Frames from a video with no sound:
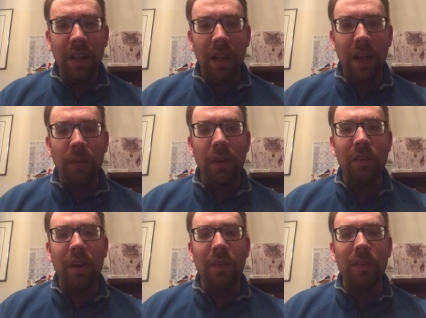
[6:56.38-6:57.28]
I
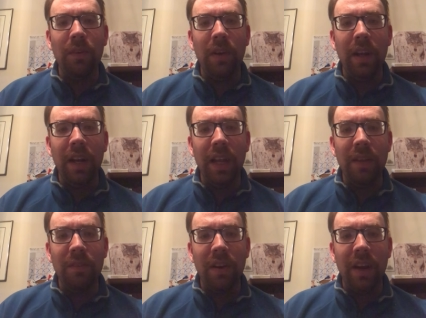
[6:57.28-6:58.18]
wish everyone
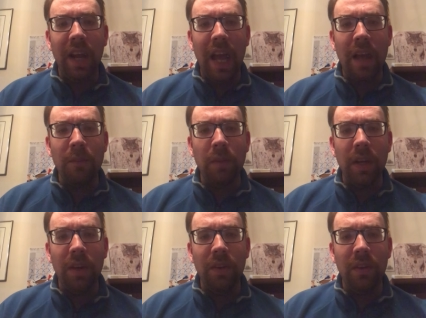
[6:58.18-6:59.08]
a very happy
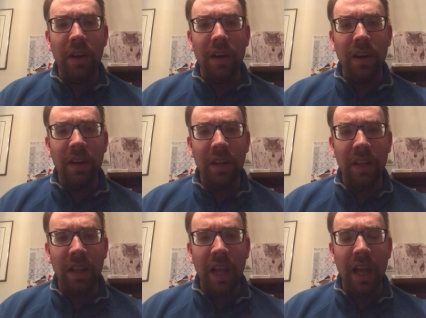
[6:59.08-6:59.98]
new year,
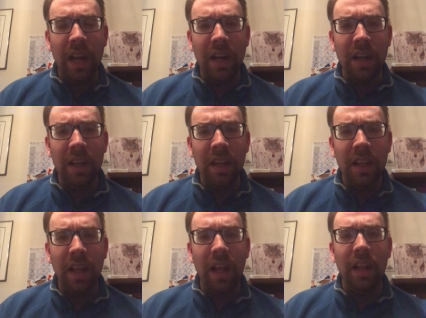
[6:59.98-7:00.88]
and
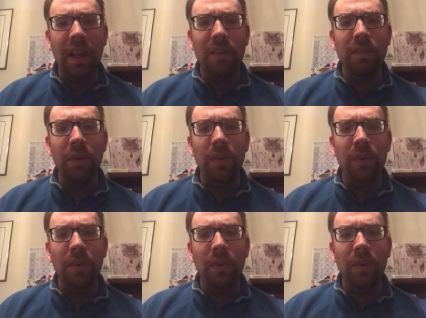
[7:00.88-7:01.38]
I love you